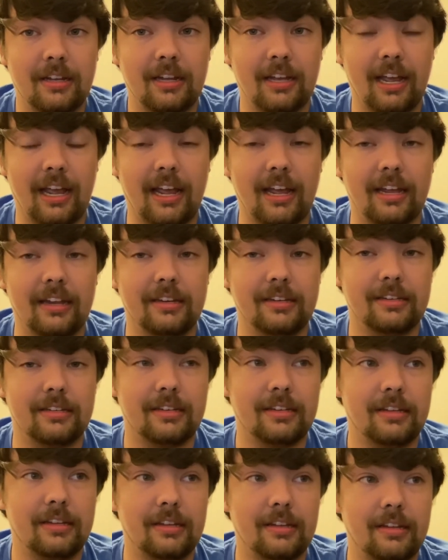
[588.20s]
and
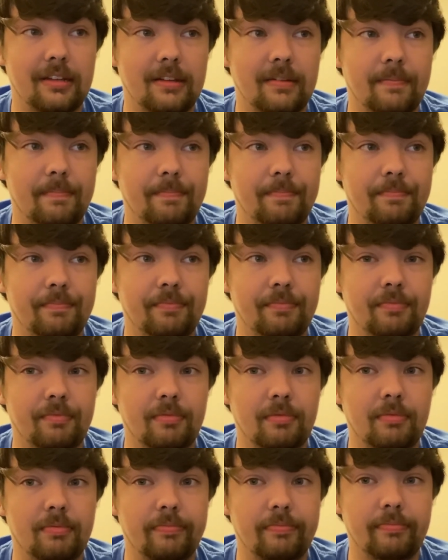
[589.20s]

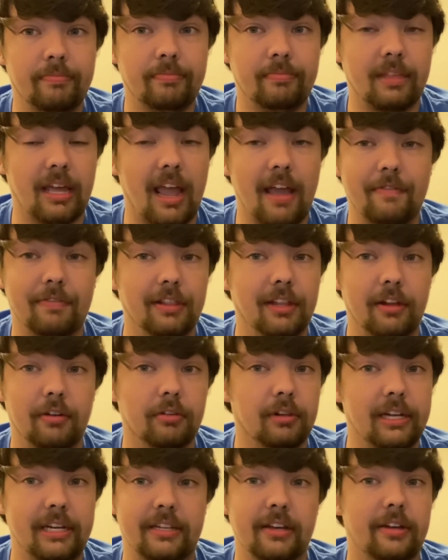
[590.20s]
they have
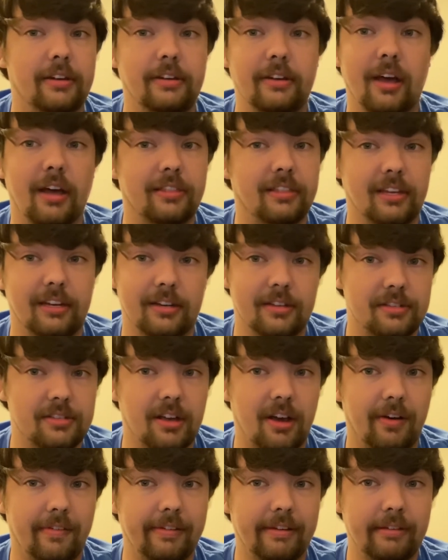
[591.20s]
literally done nothing to
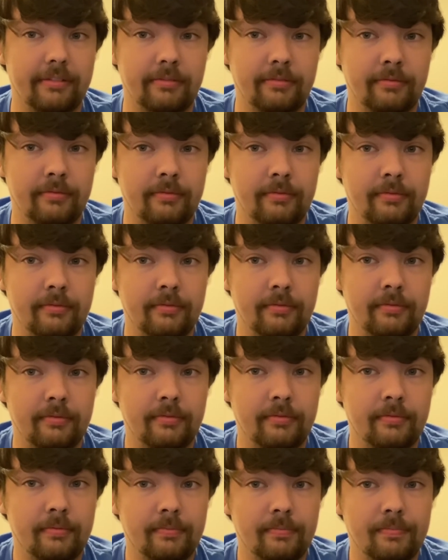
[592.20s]
solve it.
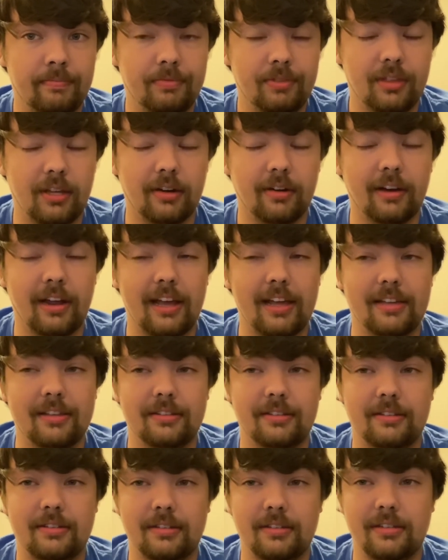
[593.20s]
There
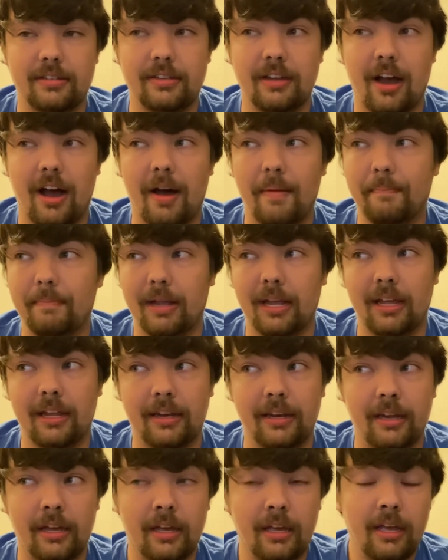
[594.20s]
has not
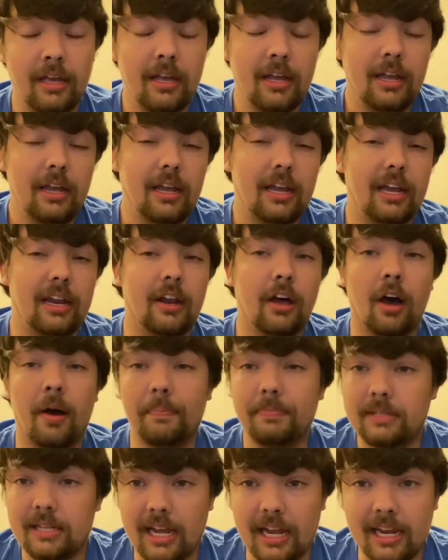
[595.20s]
been an
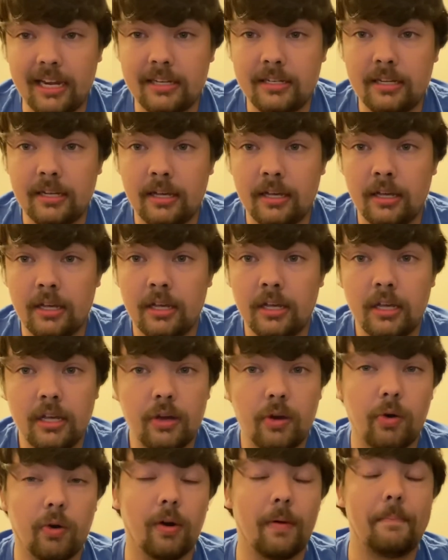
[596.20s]
update
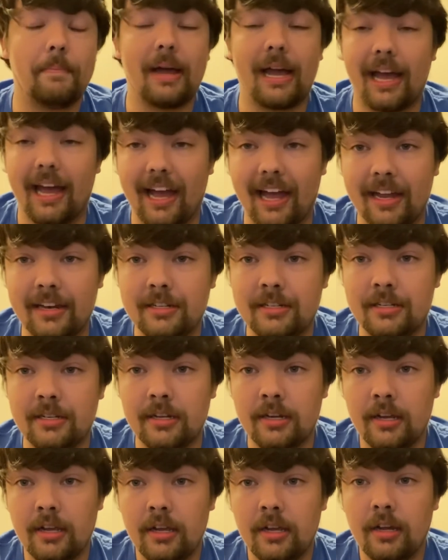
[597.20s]
or a patch
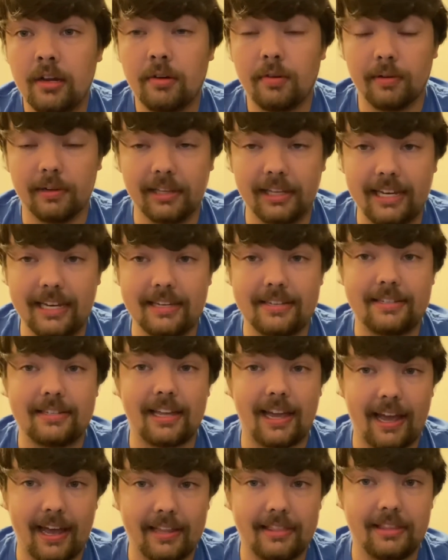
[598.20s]
released
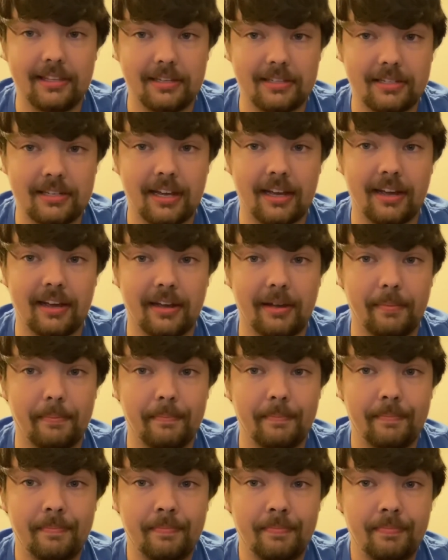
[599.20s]
at this time
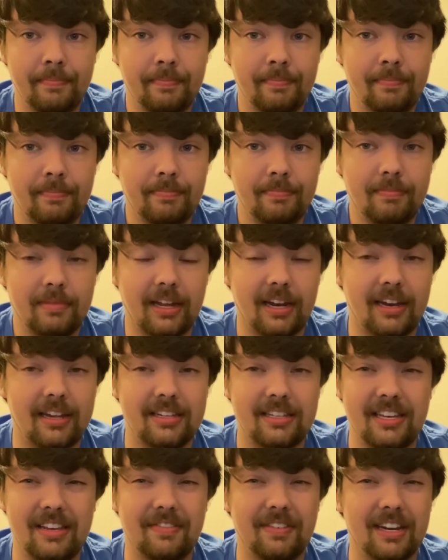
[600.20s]
that
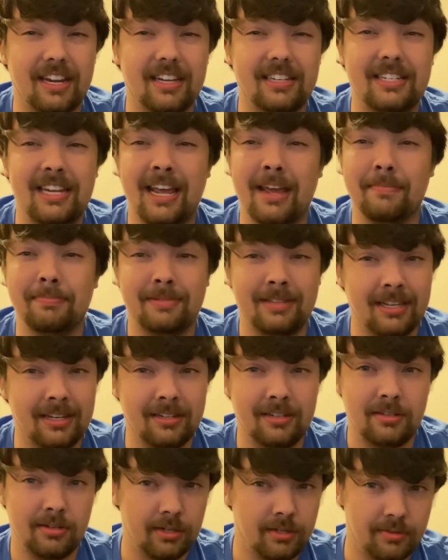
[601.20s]
has even
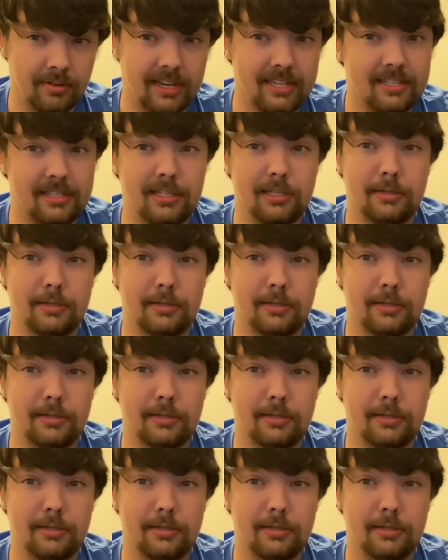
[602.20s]
attempted to address this